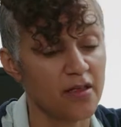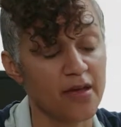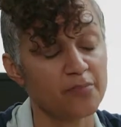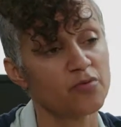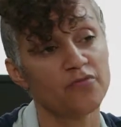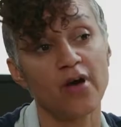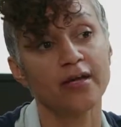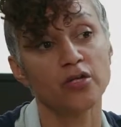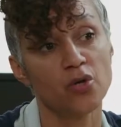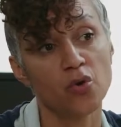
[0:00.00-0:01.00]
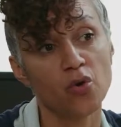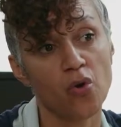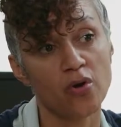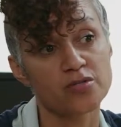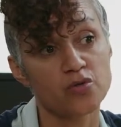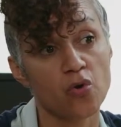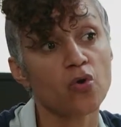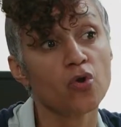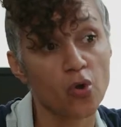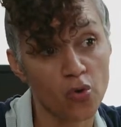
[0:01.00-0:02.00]
that provide no-cost or
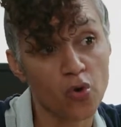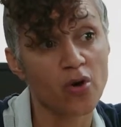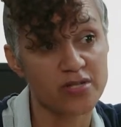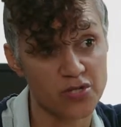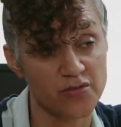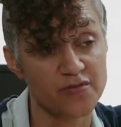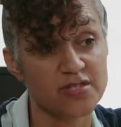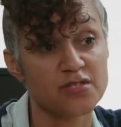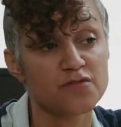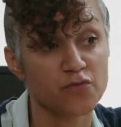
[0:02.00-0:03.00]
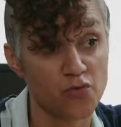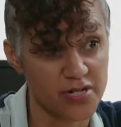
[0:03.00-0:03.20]
low-cost services for